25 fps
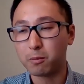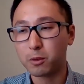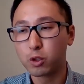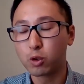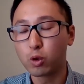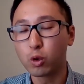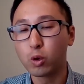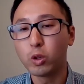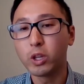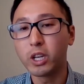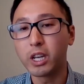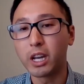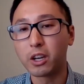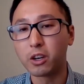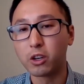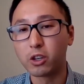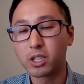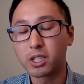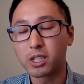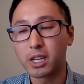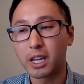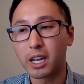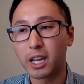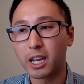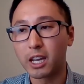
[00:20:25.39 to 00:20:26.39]
truly
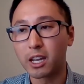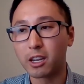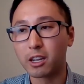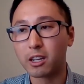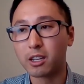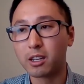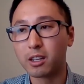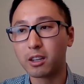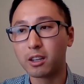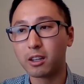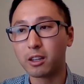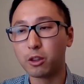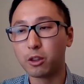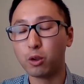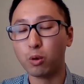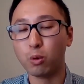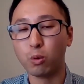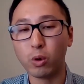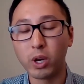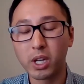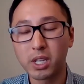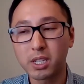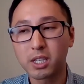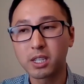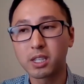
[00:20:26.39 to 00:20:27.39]
understand the
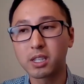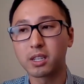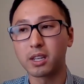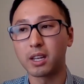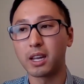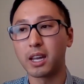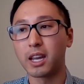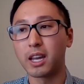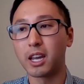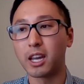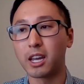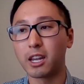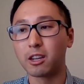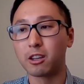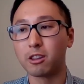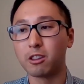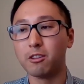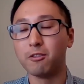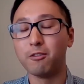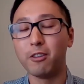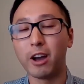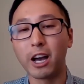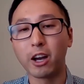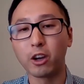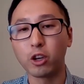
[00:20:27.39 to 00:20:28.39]
risks and
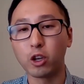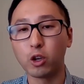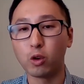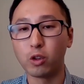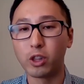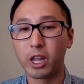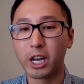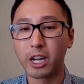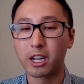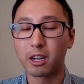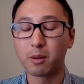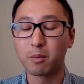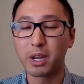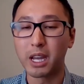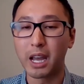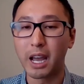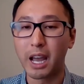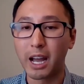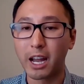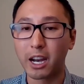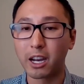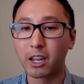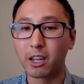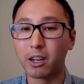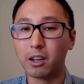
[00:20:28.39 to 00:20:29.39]
the value that can be
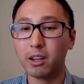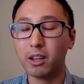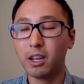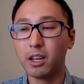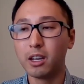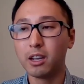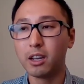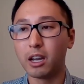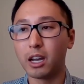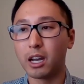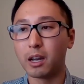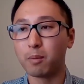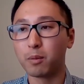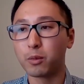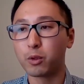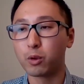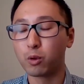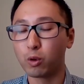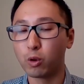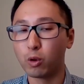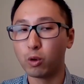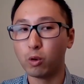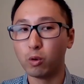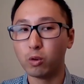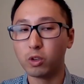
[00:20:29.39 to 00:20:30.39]
added
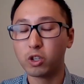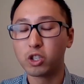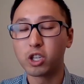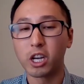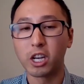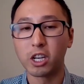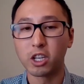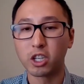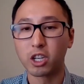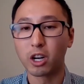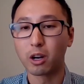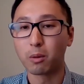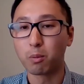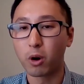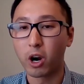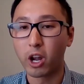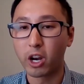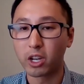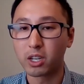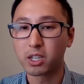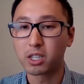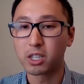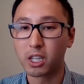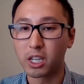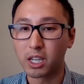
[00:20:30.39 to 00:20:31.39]
through changing our
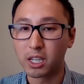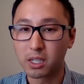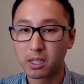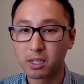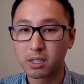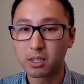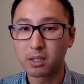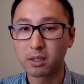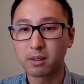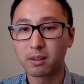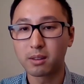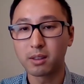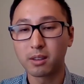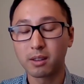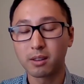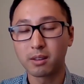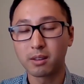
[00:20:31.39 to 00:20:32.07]
product slates.